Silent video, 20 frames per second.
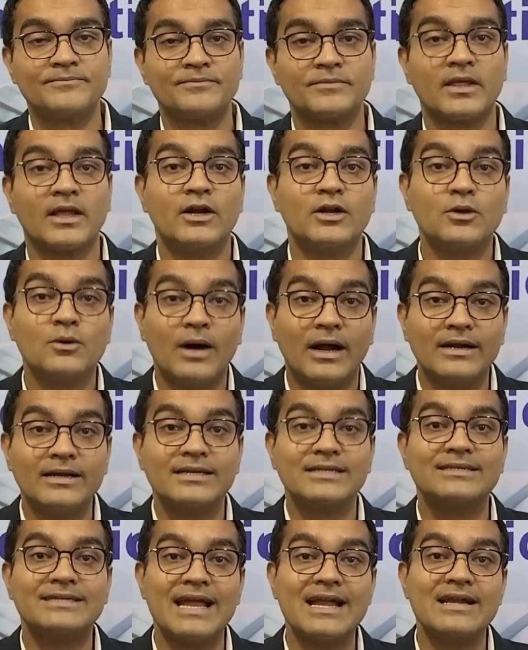to
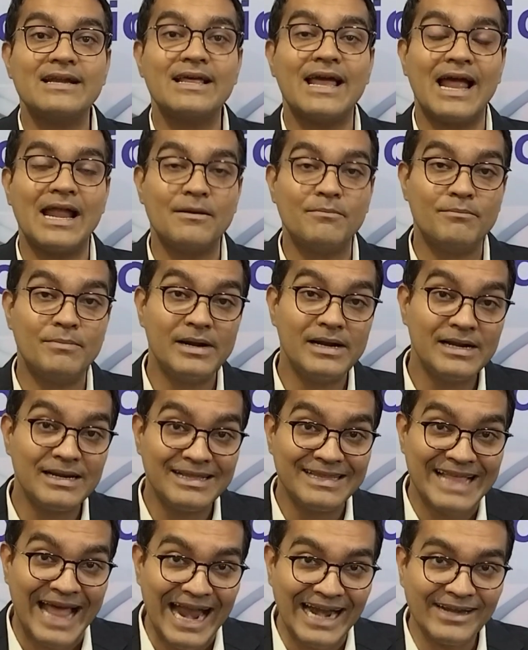understand and build
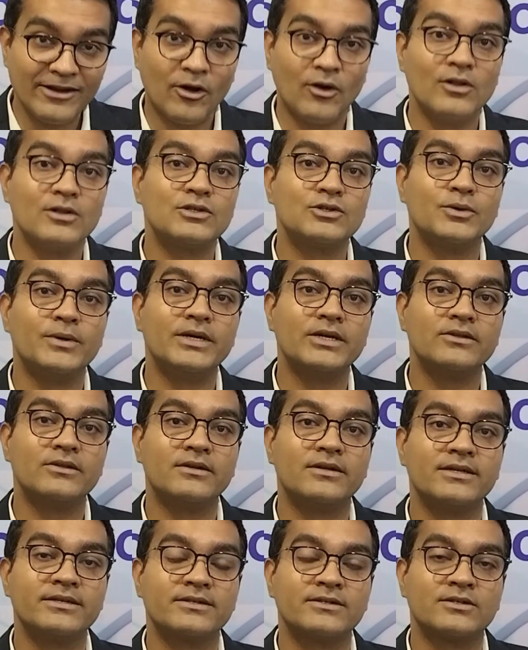that also into the
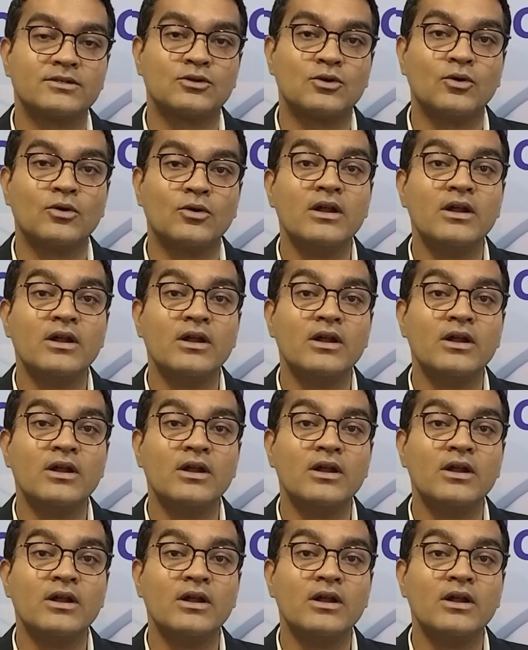risk score